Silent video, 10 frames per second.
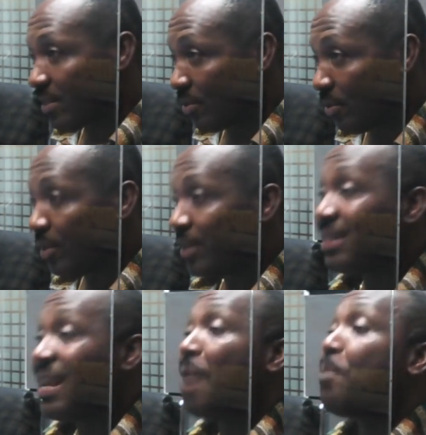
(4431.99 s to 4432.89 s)
no
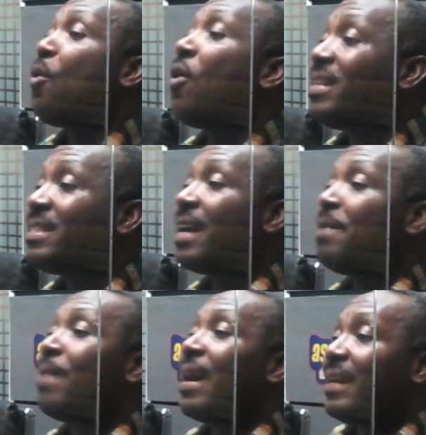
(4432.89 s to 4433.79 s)
they are
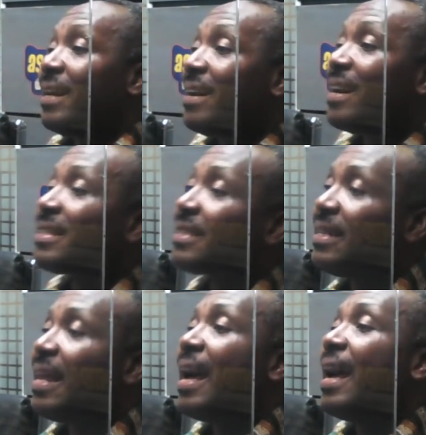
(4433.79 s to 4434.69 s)
appointed by the
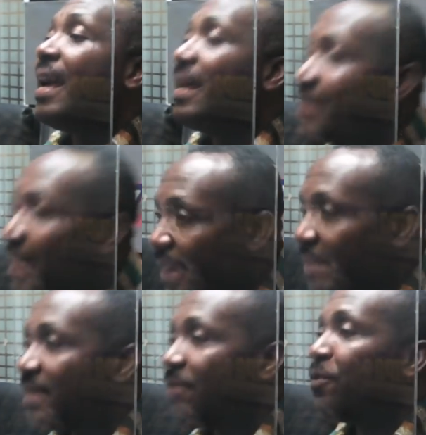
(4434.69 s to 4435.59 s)
National Executive